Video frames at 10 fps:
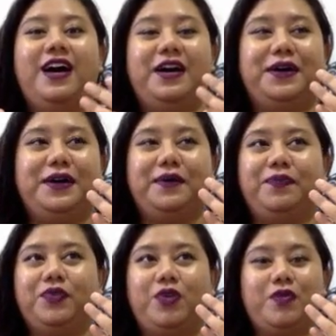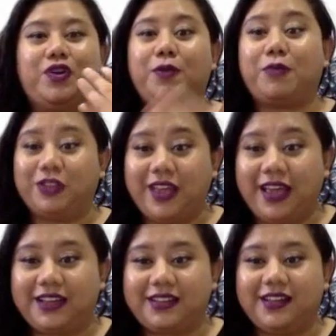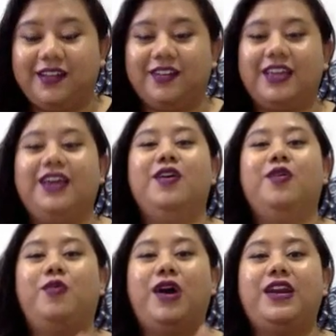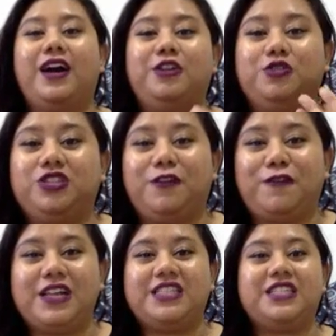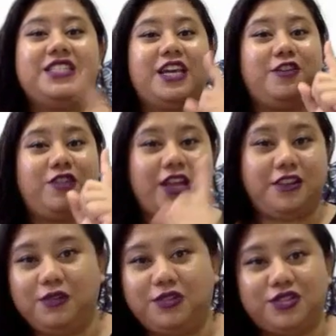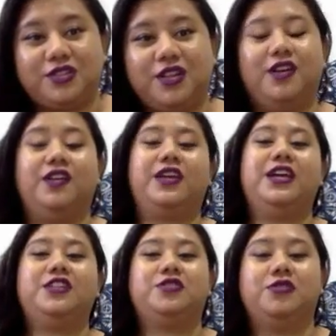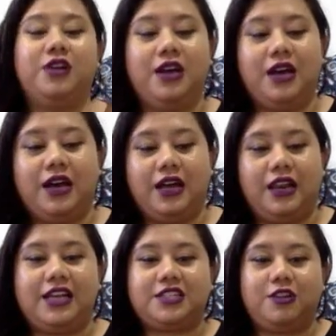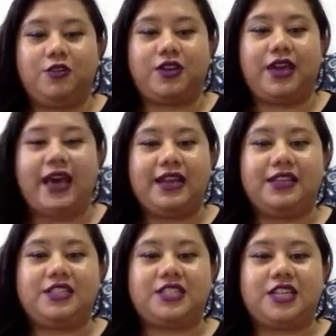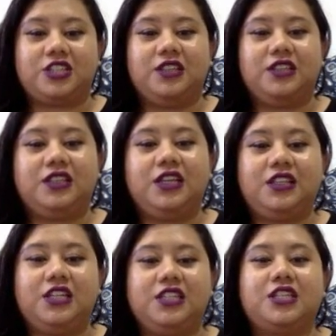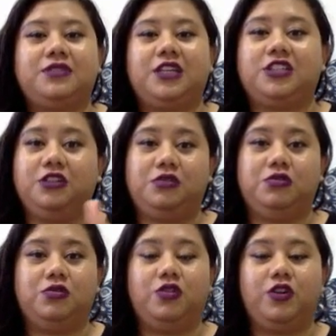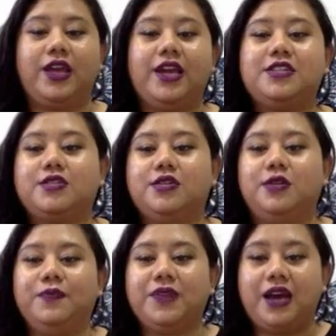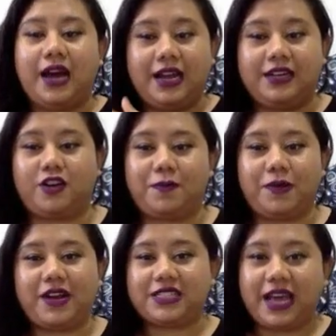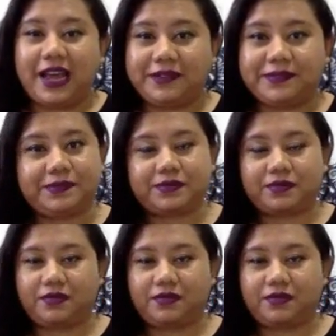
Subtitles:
what we call protect, okay? What are those defenses that you can use? Okay, so let's look at section 13, subsection 2, okay? So under Copyrights Act,